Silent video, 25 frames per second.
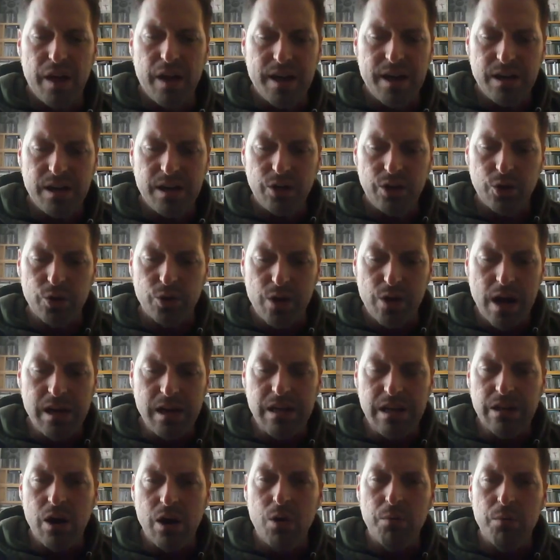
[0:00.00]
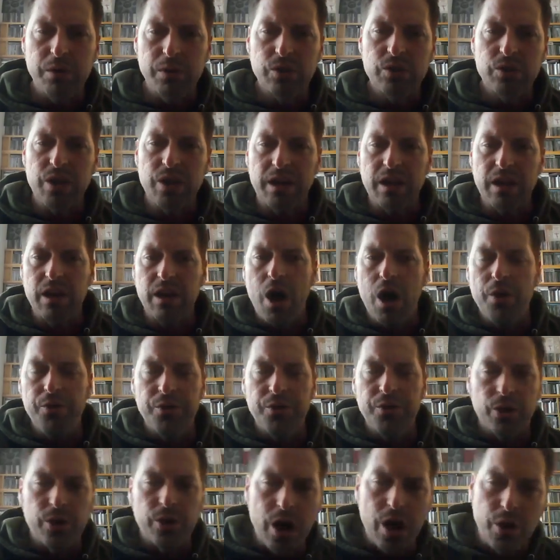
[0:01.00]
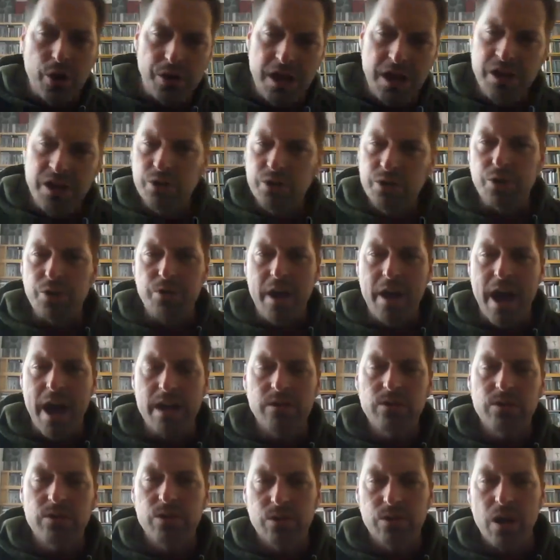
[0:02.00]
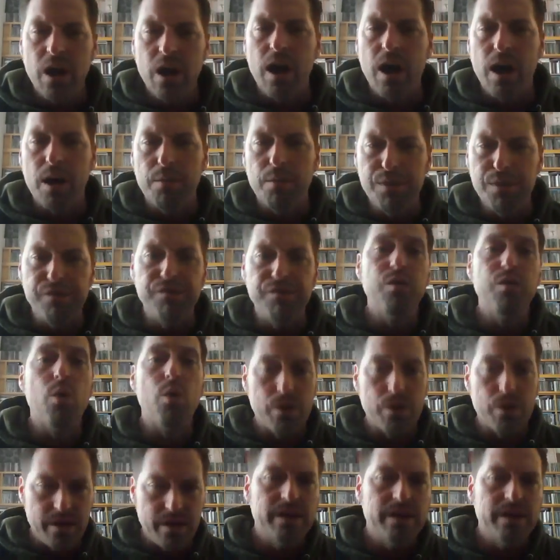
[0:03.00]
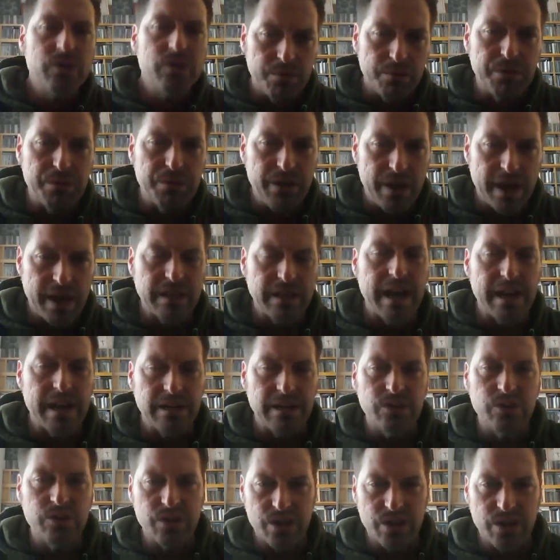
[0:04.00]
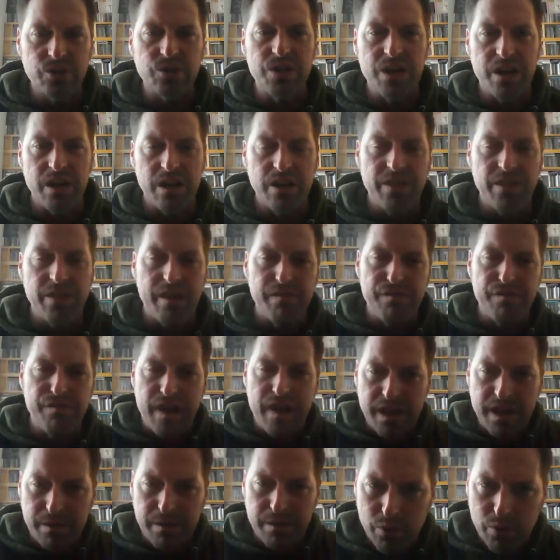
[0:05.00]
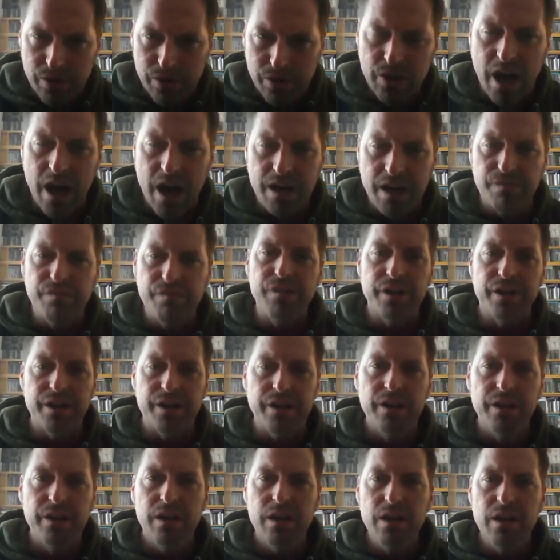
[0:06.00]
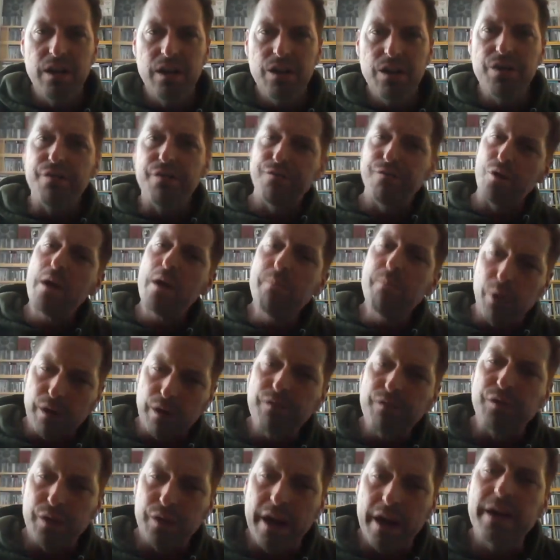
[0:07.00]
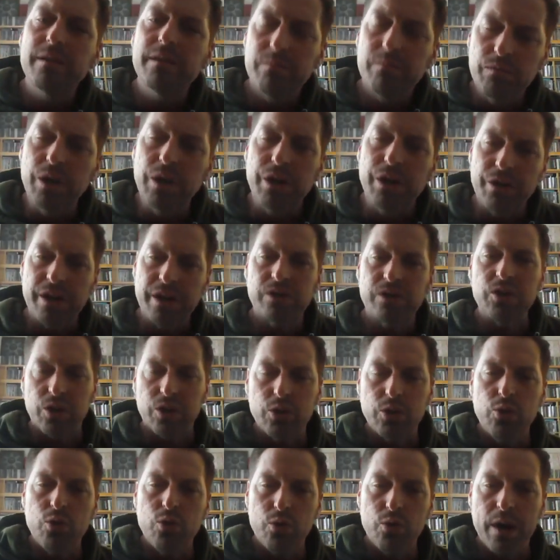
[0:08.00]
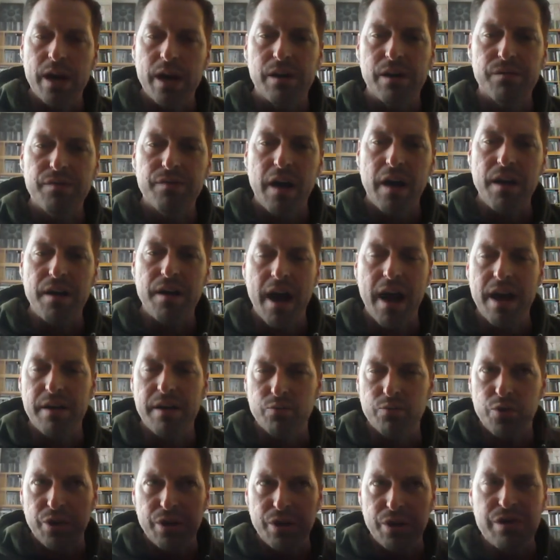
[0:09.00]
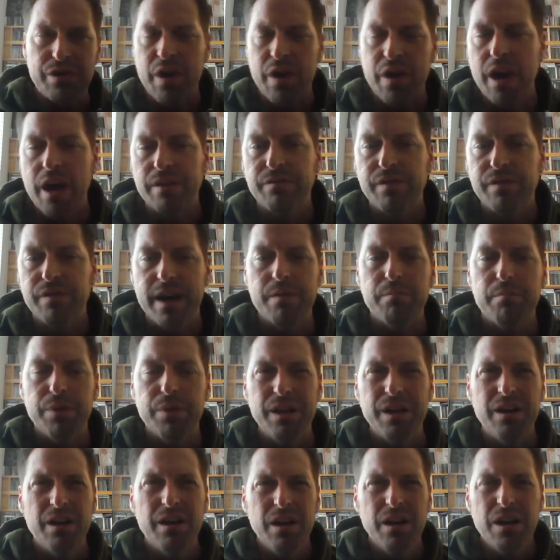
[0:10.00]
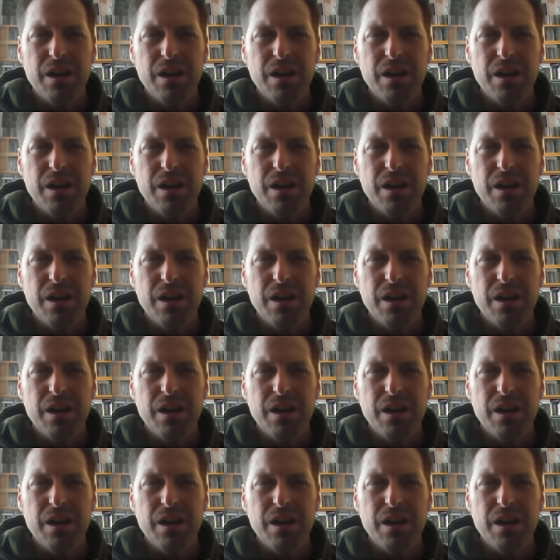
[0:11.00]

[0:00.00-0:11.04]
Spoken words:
like creating almost like an underground internet before that something like that existed, and that Venom was kind of the framework for that. That's a cool way of I hadn't really thought of that. But